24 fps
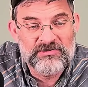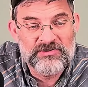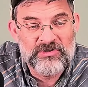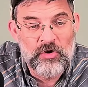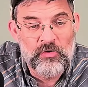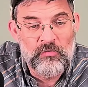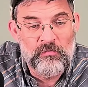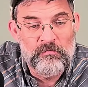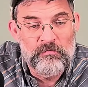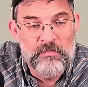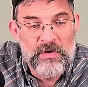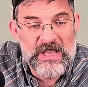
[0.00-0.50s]

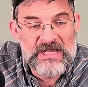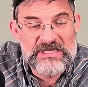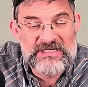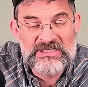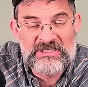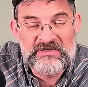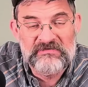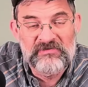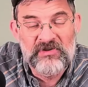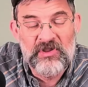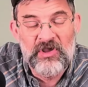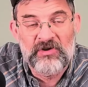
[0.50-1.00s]
So
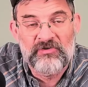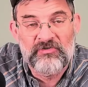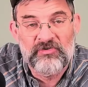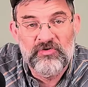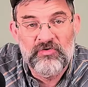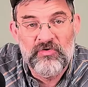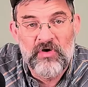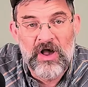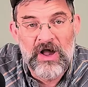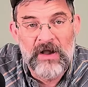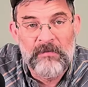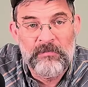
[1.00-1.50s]
best of luck to
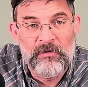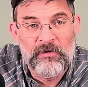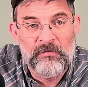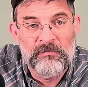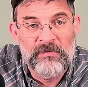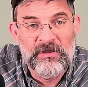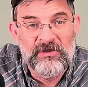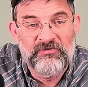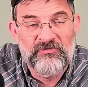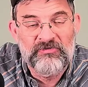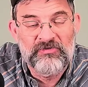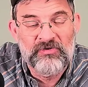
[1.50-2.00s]
you, Hopper.
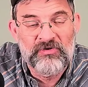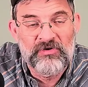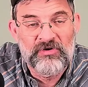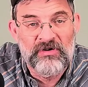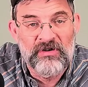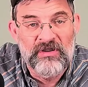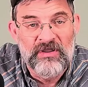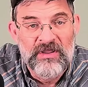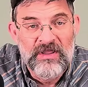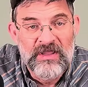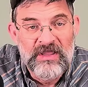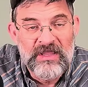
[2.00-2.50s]
Be sure
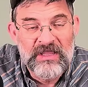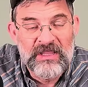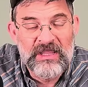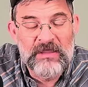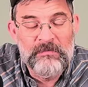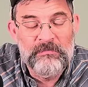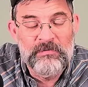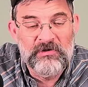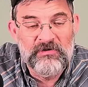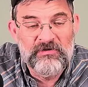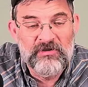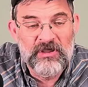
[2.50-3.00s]
and
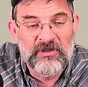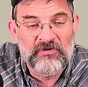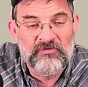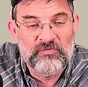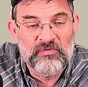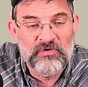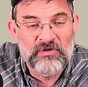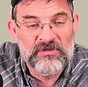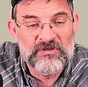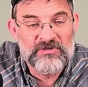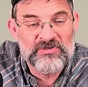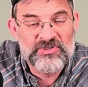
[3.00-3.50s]
keep in touch
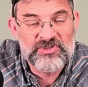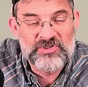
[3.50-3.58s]
with us.